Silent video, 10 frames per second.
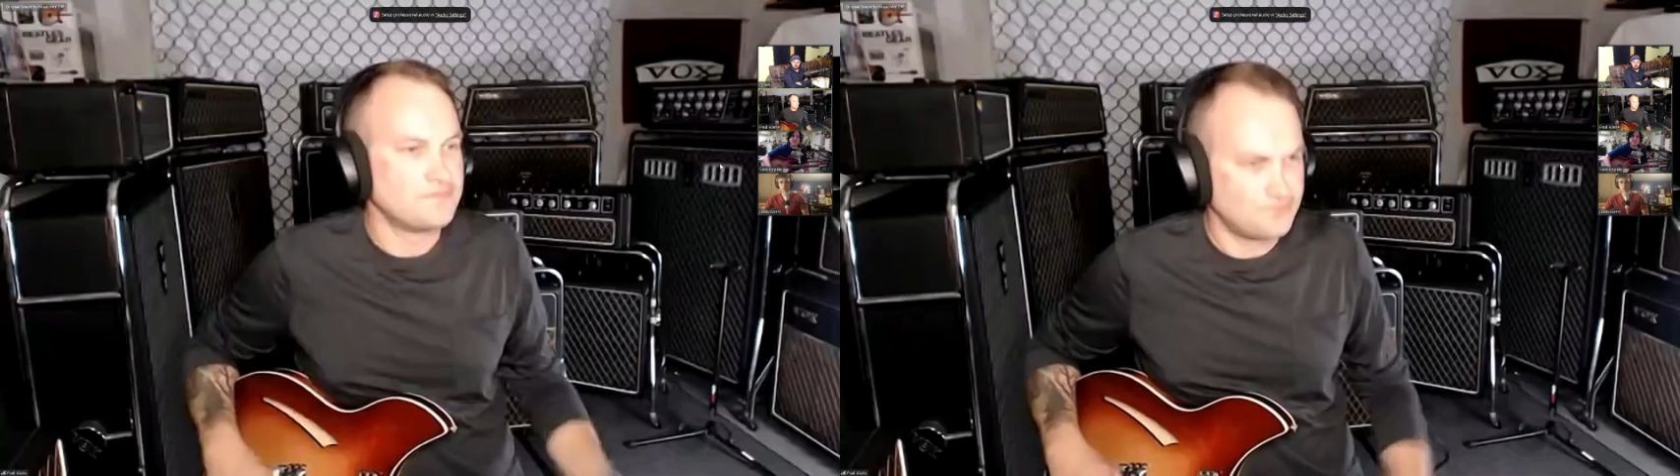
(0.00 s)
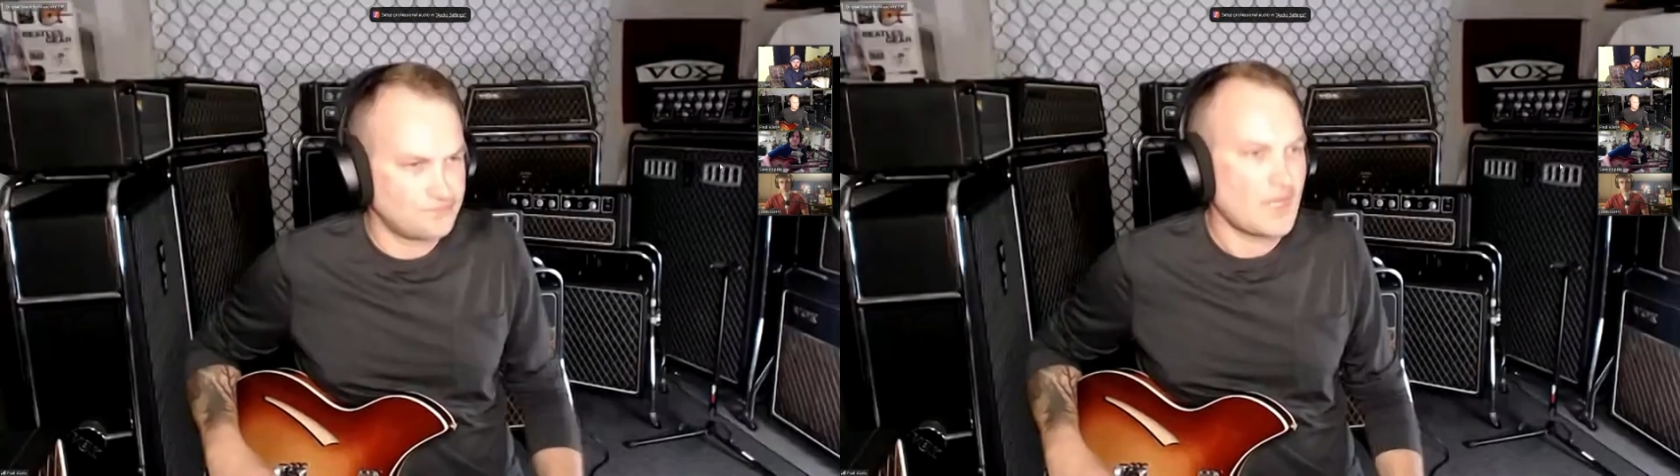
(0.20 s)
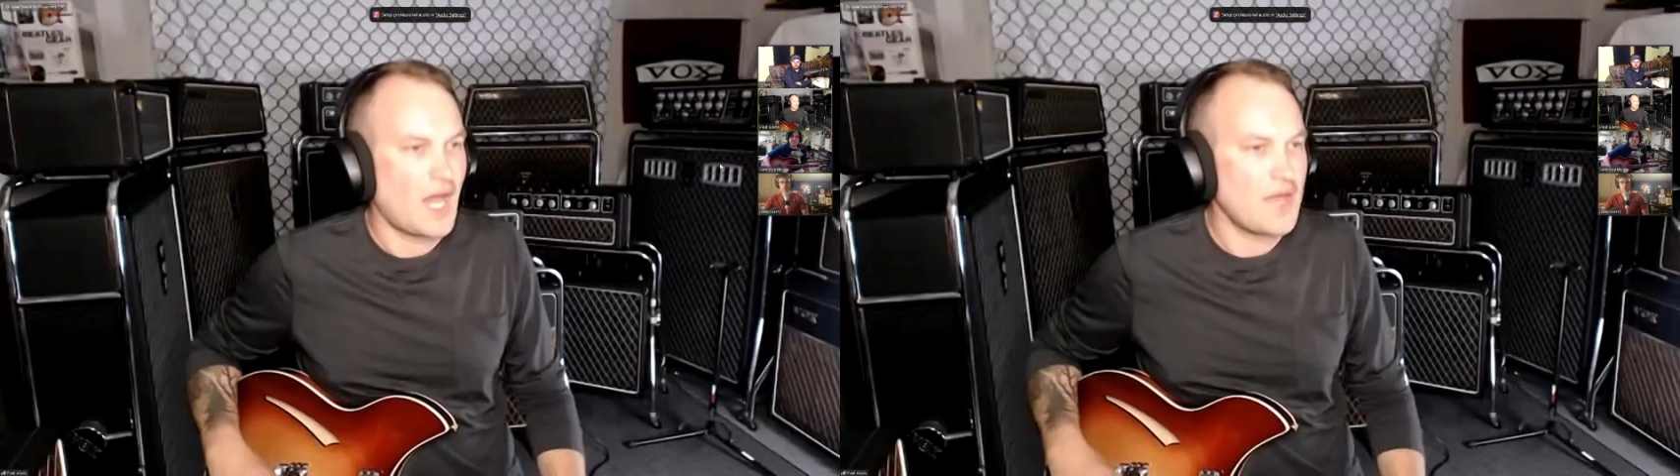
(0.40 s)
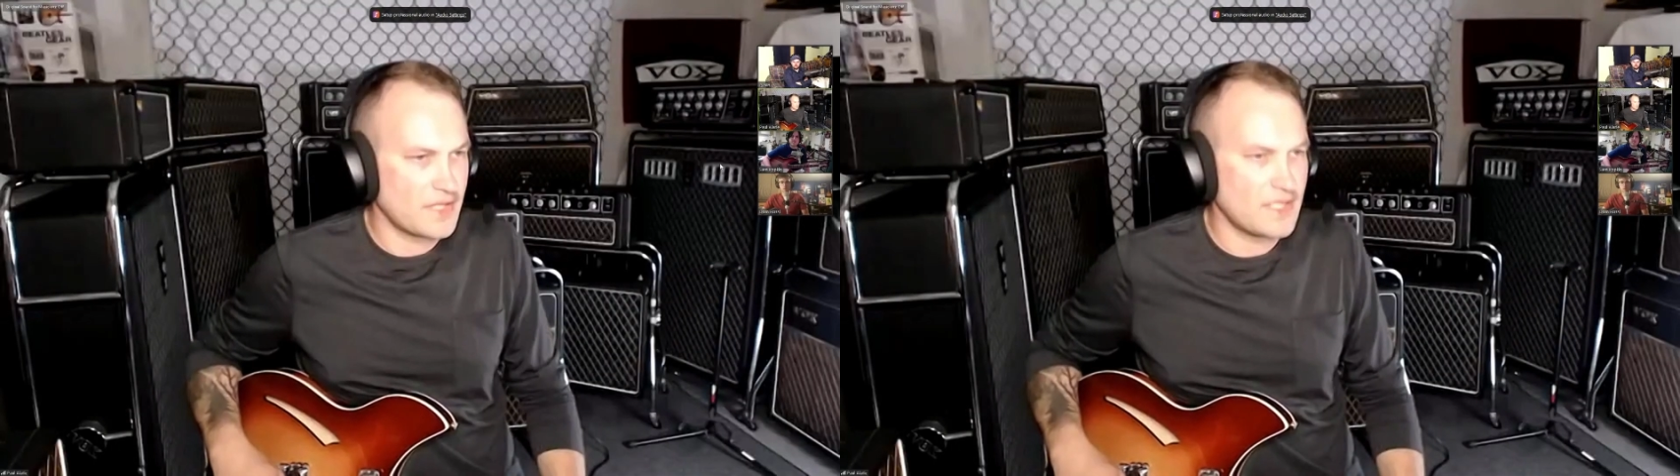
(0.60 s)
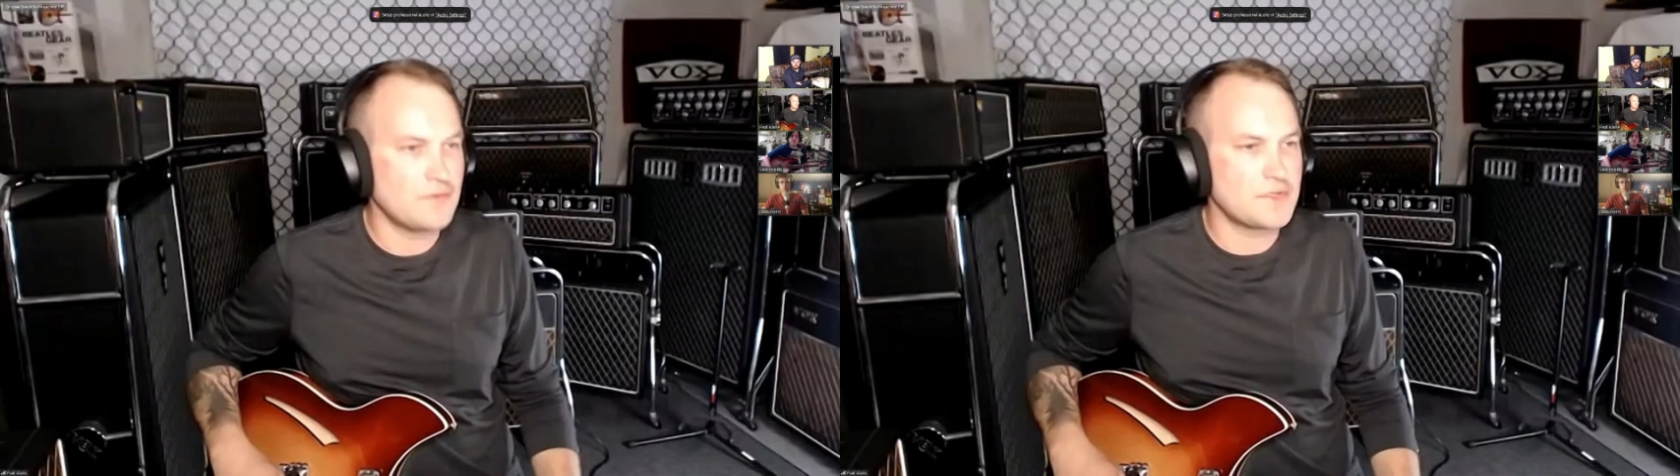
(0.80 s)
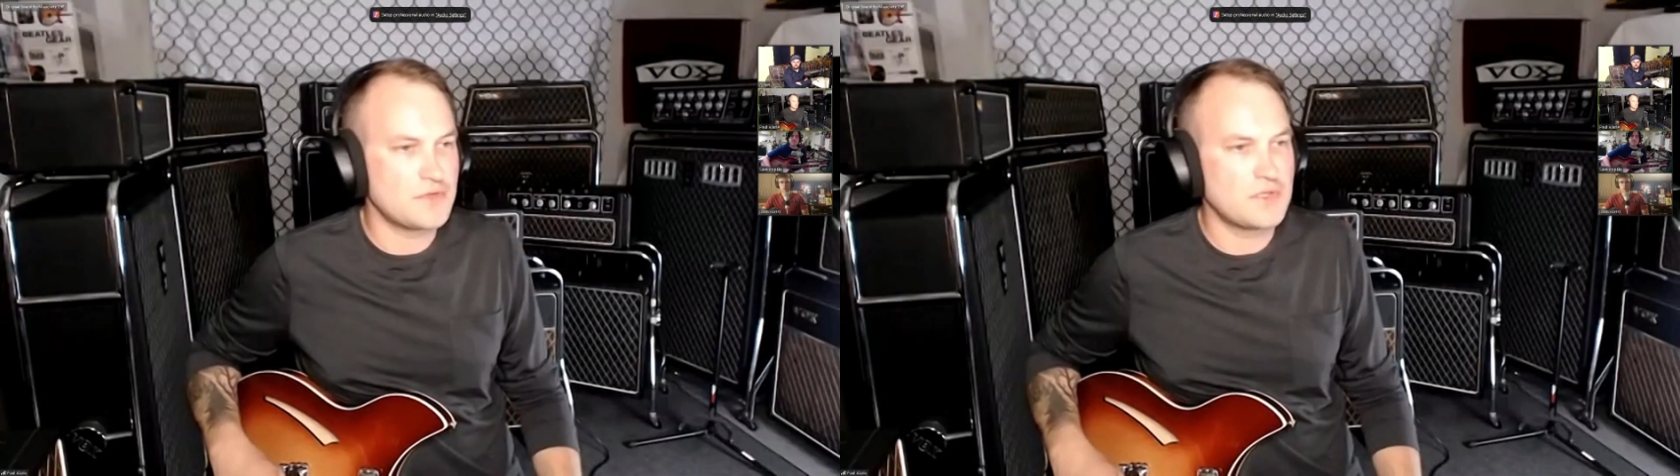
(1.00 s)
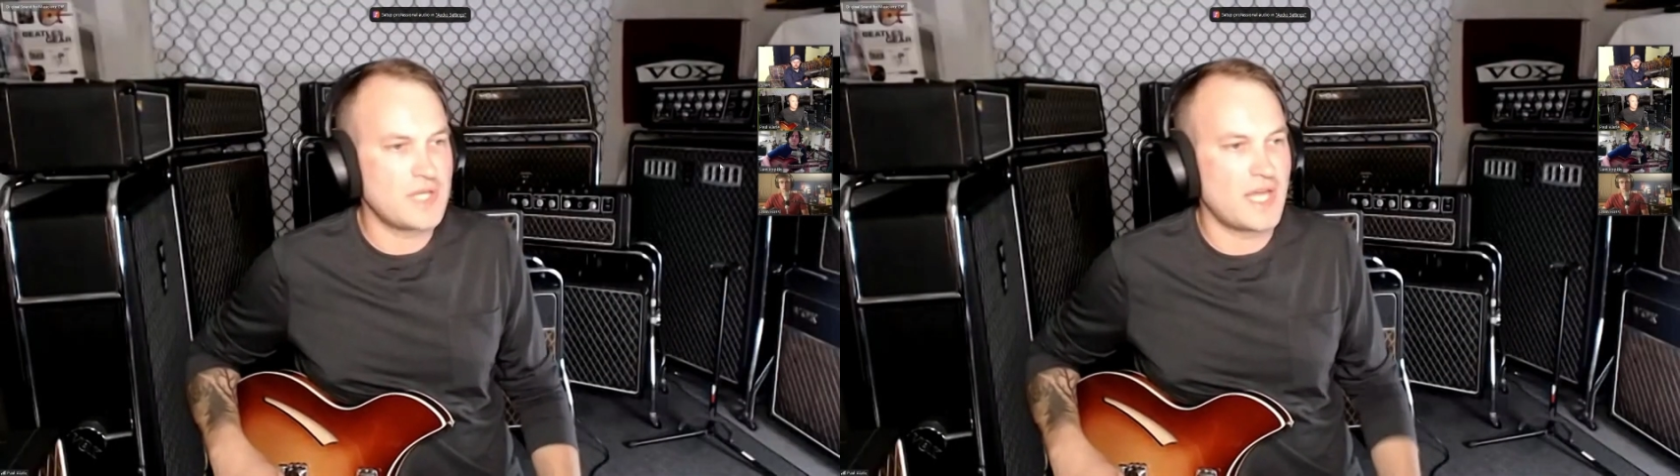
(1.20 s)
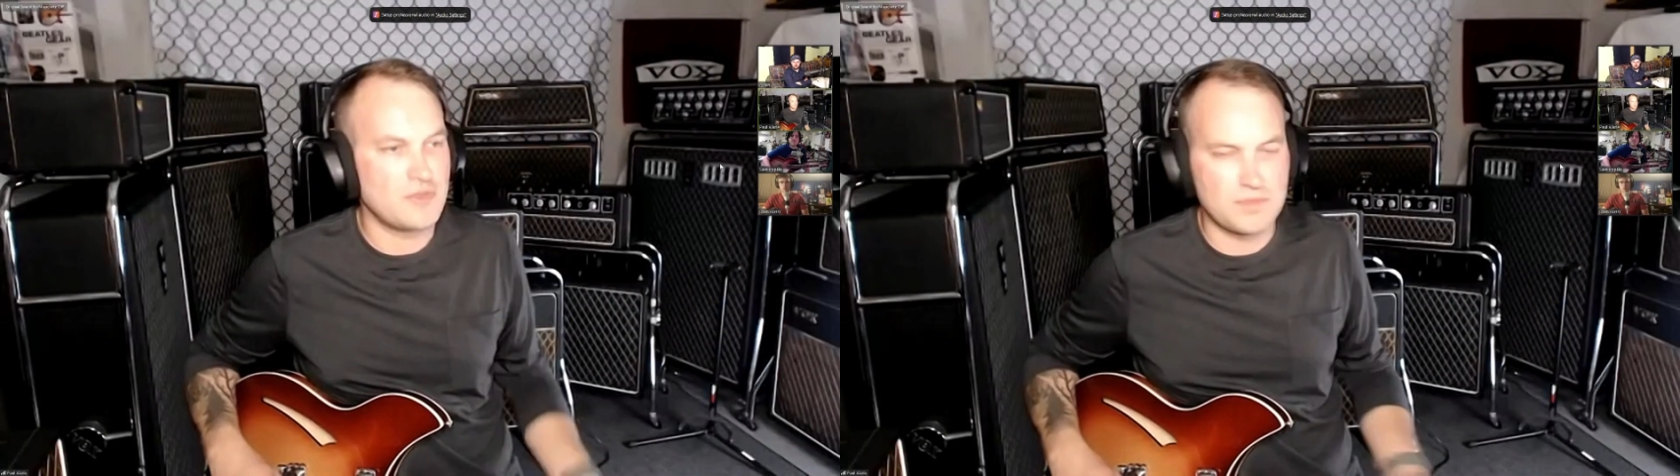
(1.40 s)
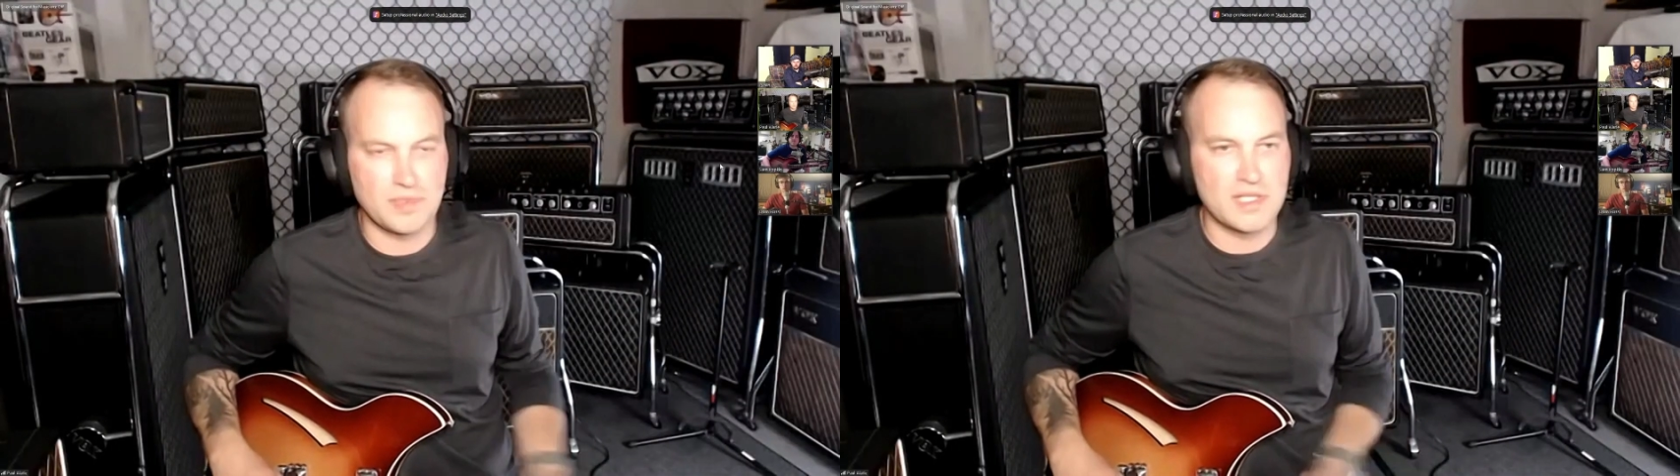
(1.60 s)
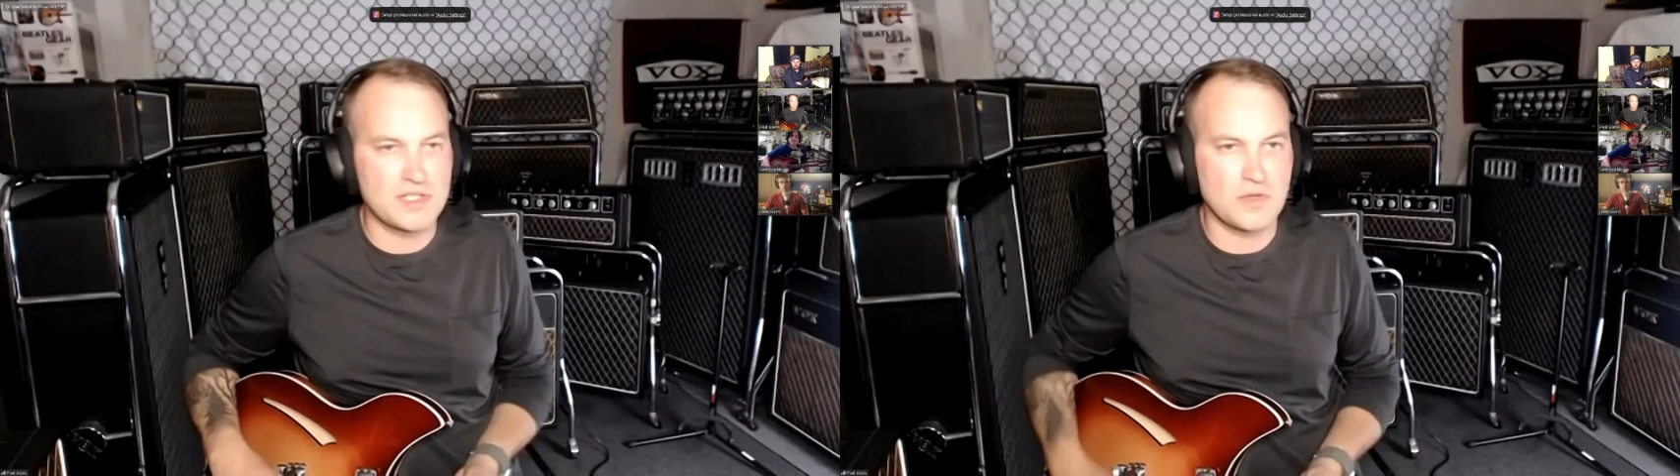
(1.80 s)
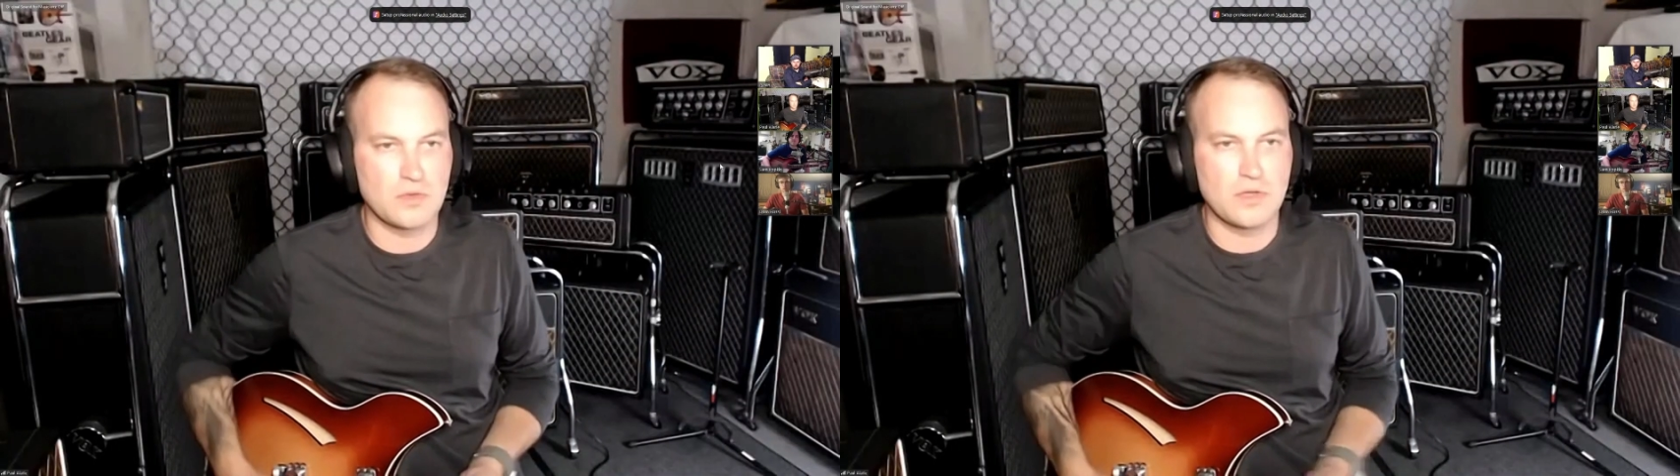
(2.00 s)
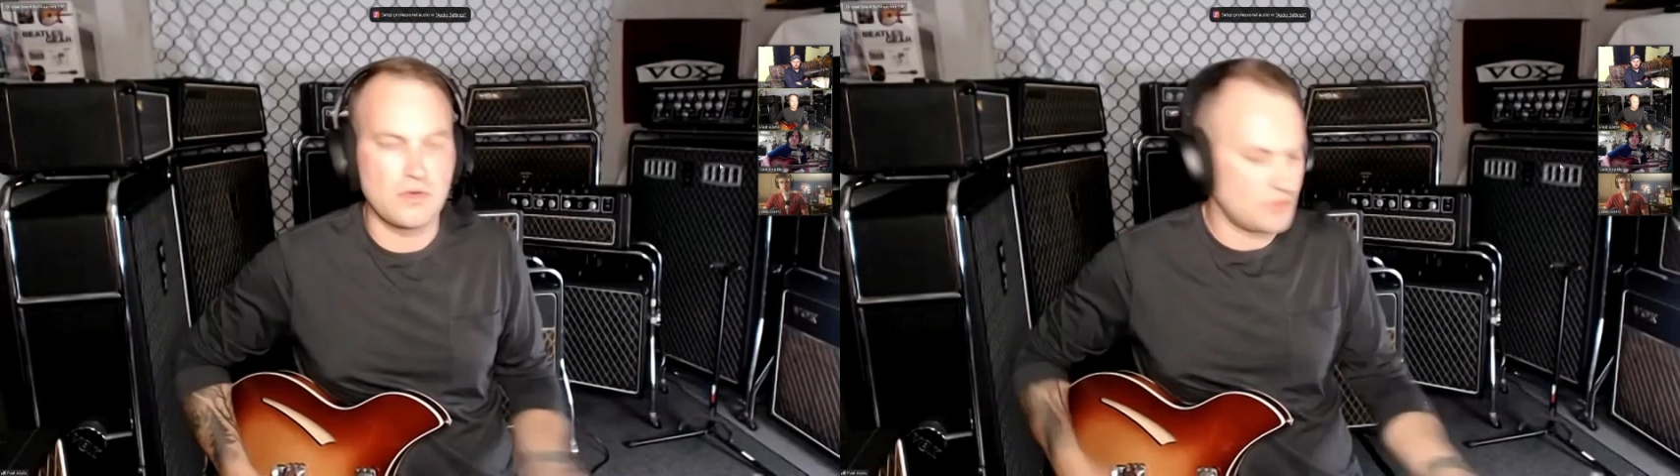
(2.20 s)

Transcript: I think he was doing that. He was playing solo. You